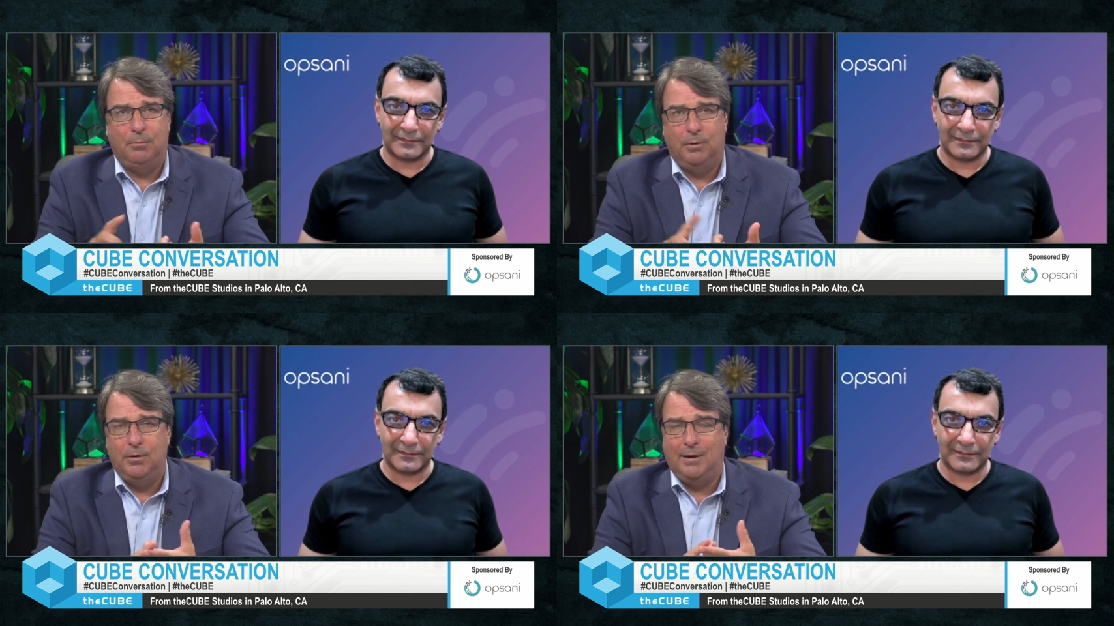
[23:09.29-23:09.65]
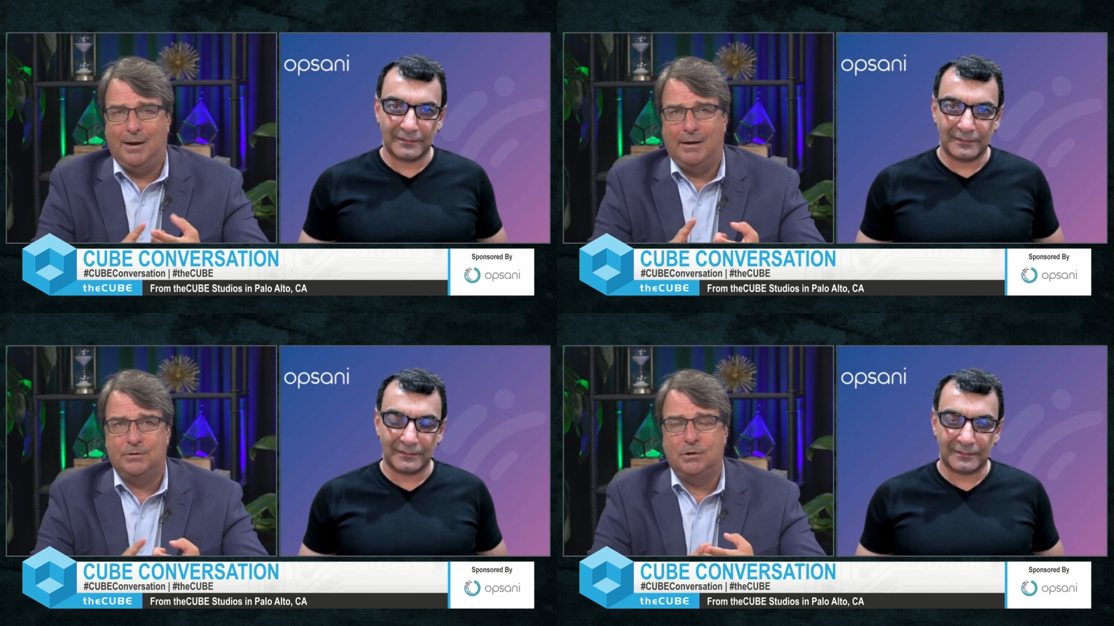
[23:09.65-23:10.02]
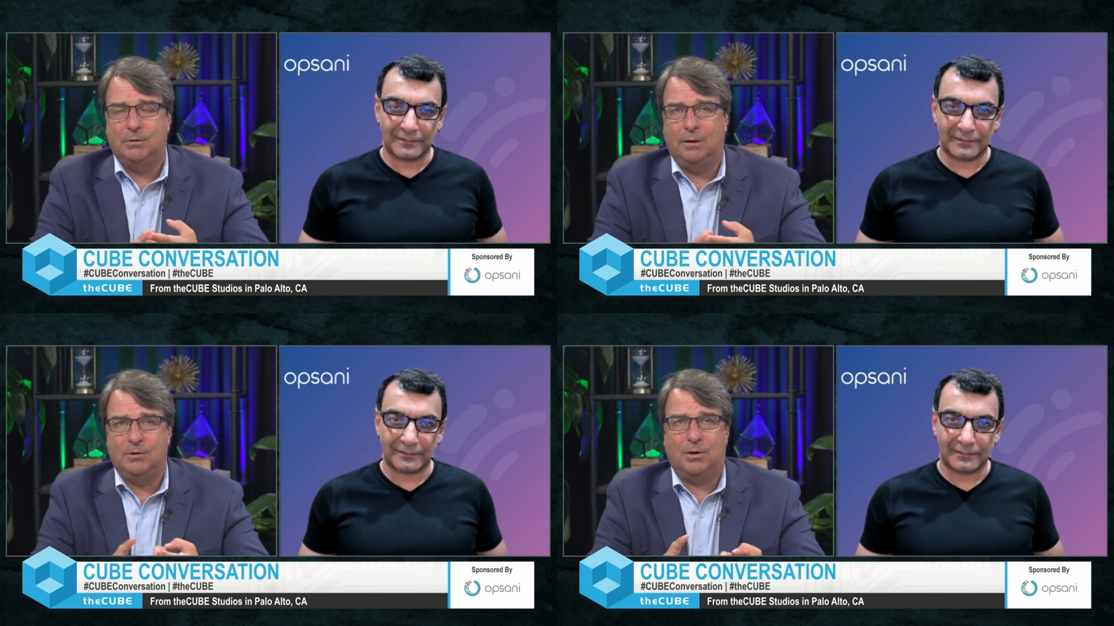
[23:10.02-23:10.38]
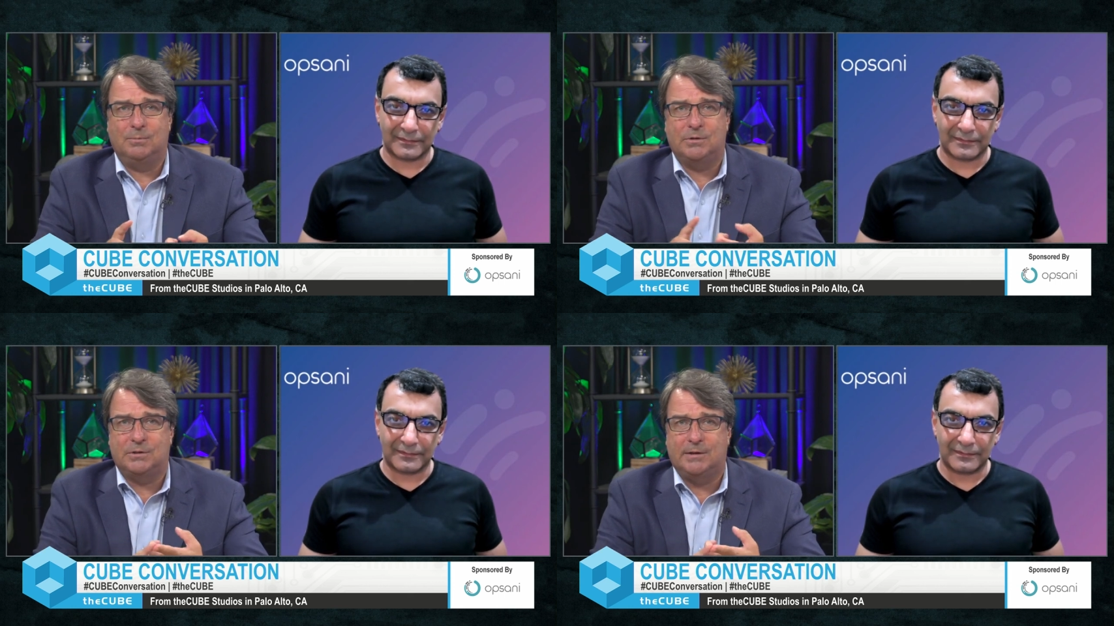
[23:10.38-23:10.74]
Speaker 1: What are you guys doing in
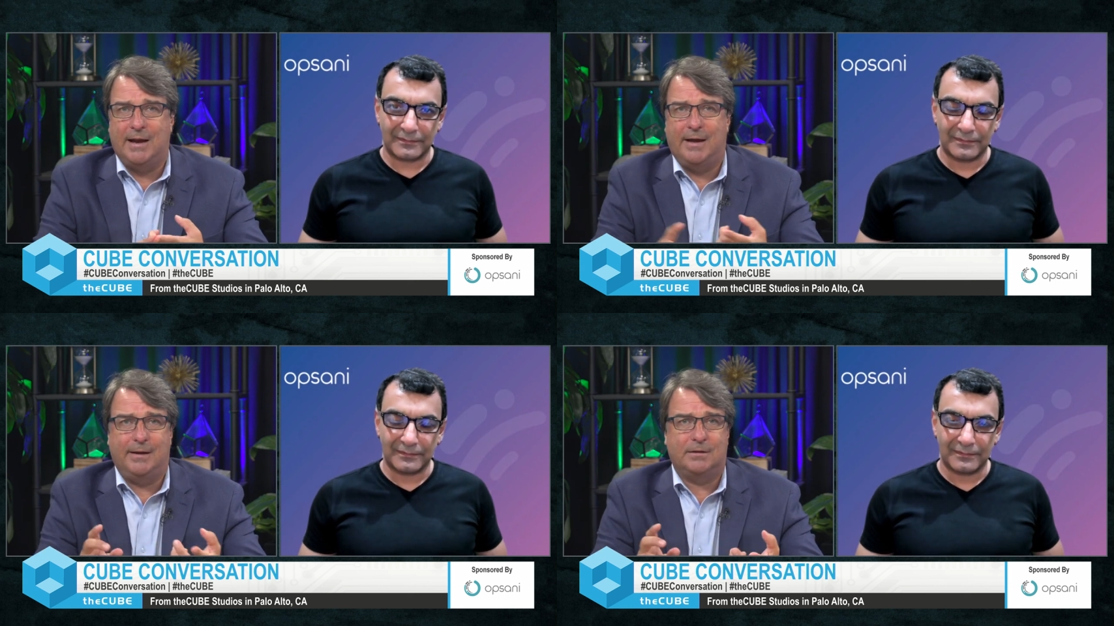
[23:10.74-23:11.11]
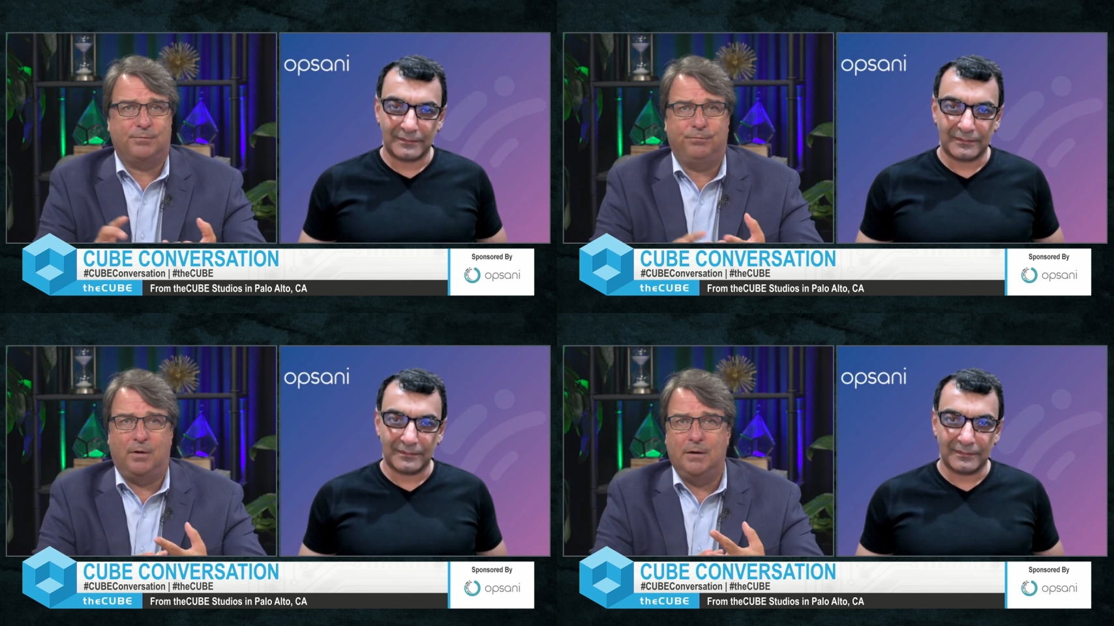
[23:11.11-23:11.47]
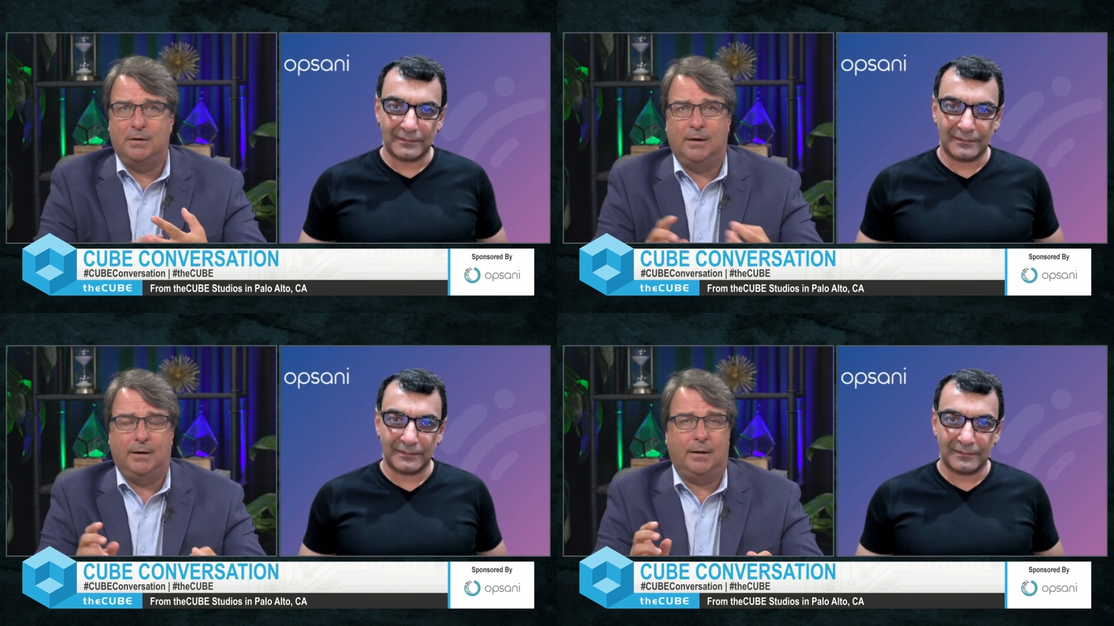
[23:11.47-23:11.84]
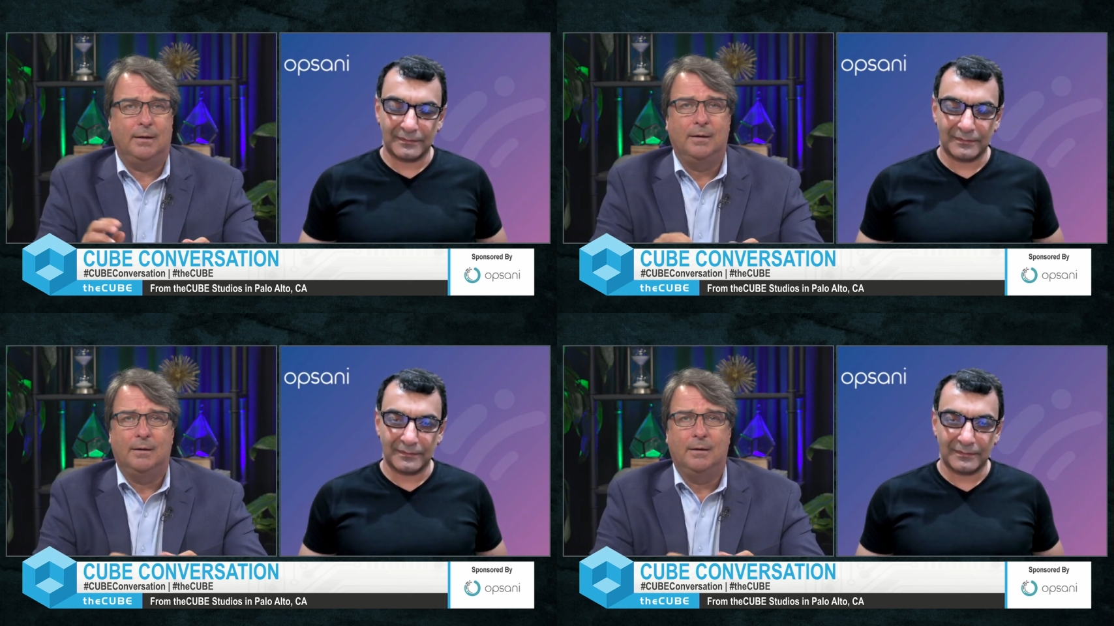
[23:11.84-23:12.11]
terms of status, funding,